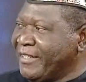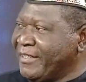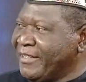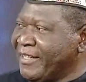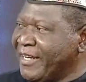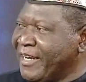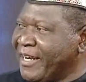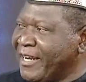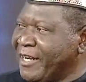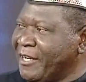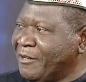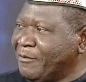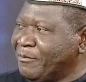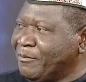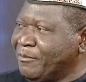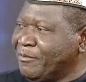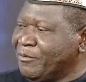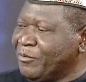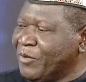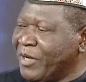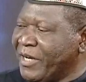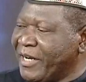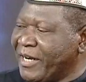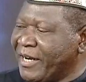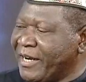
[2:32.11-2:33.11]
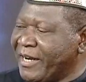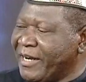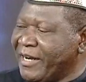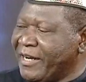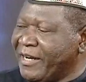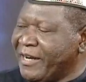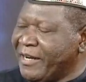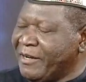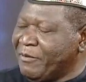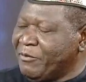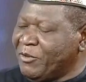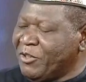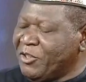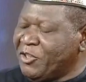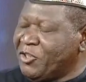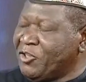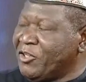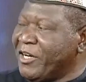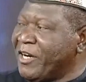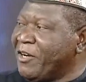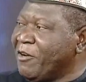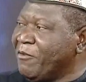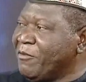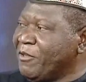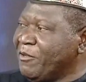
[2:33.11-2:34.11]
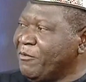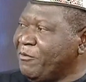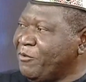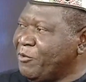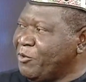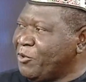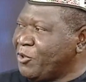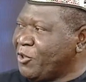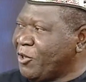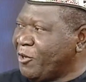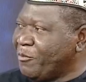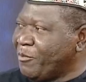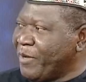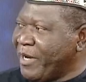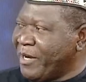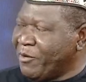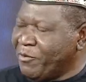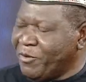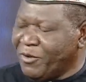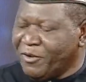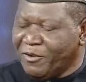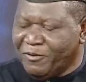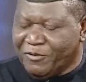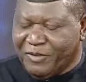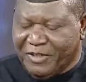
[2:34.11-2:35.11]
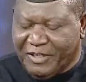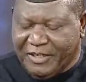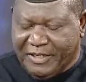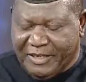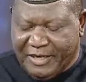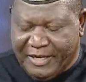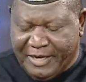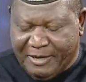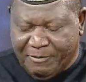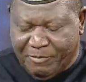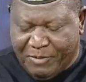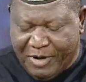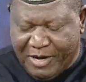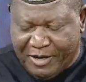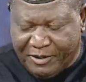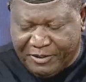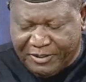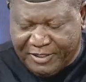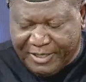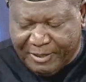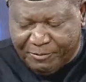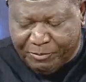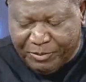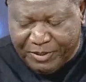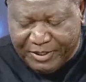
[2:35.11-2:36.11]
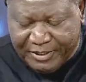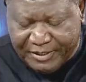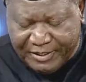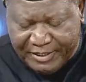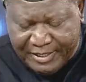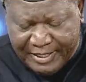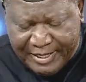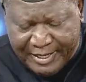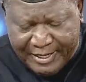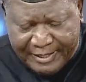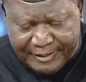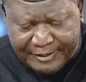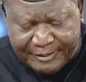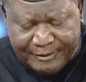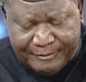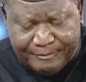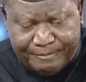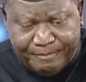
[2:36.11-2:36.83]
The Children of the Future, by one of the Hausa praise singers.